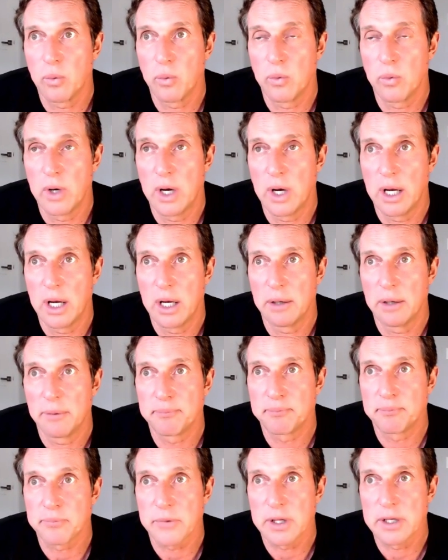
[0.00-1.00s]
uh,
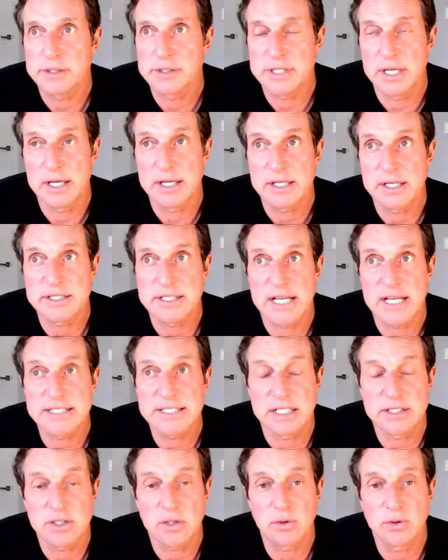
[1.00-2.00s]
because as I
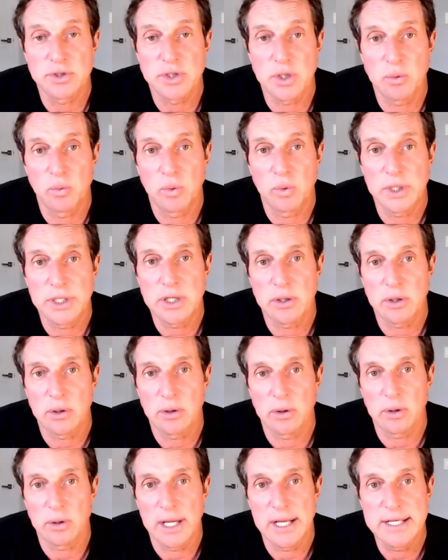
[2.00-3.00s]
told you, when
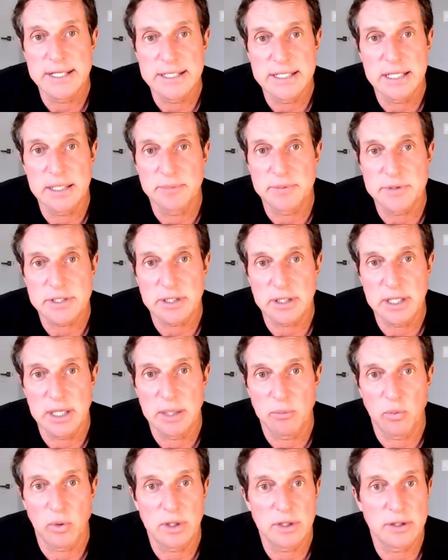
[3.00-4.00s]
you're in deep sleep,
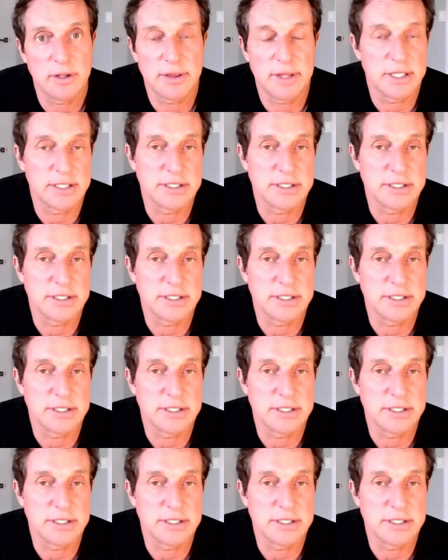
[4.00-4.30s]
one of the things